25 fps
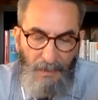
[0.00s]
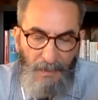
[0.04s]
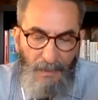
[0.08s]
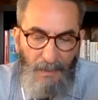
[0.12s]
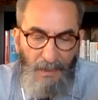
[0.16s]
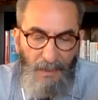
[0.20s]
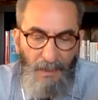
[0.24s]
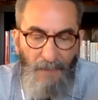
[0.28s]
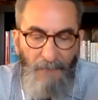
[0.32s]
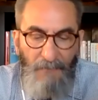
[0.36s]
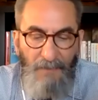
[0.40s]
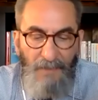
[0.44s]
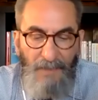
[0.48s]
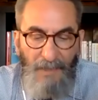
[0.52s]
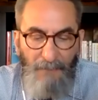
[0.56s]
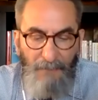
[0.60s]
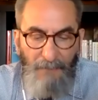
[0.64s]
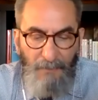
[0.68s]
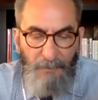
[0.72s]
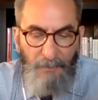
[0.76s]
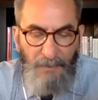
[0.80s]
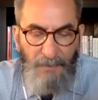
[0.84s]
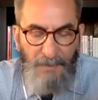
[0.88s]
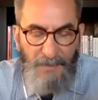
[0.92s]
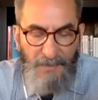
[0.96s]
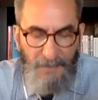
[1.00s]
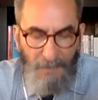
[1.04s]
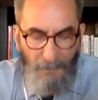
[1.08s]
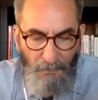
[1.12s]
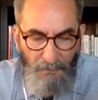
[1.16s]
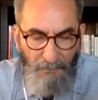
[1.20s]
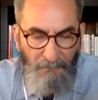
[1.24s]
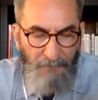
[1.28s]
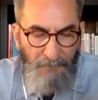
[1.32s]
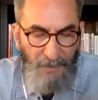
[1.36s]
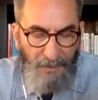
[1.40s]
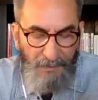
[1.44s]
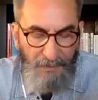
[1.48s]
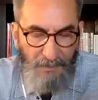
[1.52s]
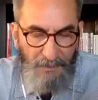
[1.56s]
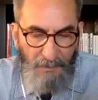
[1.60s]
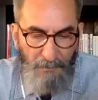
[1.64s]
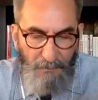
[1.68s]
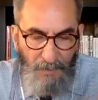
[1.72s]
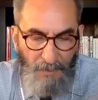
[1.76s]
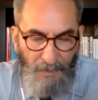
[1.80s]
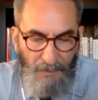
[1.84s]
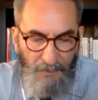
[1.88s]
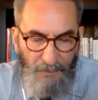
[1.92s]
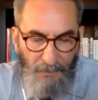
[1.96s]
Often I would be so affected
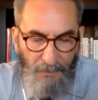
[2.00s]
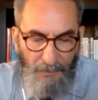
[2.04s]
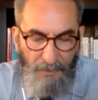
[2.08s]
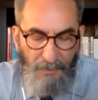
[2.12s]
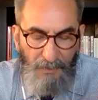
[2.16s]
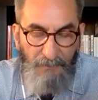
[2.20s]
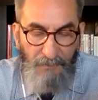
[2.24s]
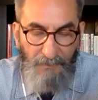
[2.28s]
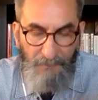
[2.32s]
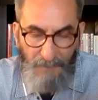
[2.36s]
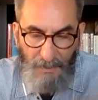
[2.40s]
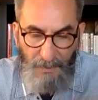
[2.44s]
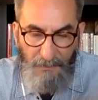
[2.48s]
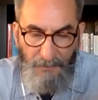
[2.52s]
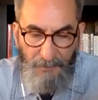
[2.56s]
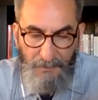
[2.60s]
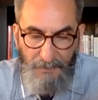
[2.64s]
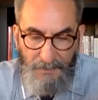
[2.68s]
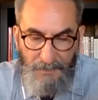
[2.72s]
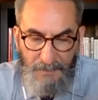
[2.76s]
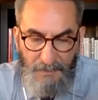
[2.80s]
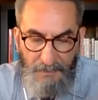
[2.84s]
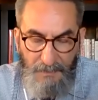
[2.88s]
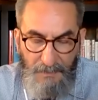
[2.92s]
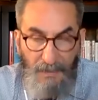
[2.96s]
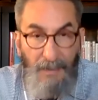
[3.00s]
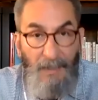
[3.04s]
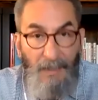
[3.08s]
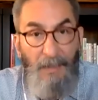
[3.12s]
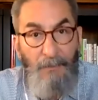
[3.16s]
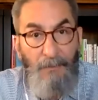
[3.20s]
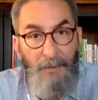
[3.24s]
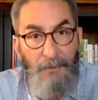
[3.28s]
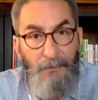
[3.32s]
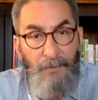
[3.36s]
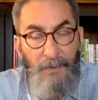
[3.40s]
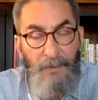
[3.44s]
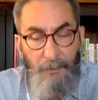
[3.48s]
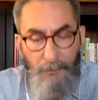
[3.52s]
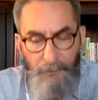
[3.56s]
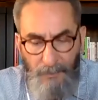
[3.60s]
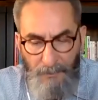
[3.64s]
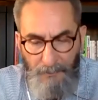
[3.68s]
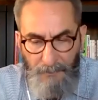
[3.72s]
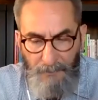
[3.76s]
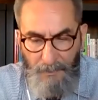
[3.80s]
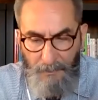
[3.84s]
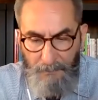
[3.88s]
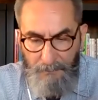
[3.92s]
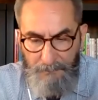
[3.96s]
by the grief of others that I would weep
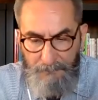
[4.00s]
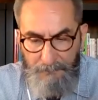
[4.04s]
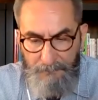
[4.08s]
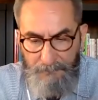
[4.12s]
with them.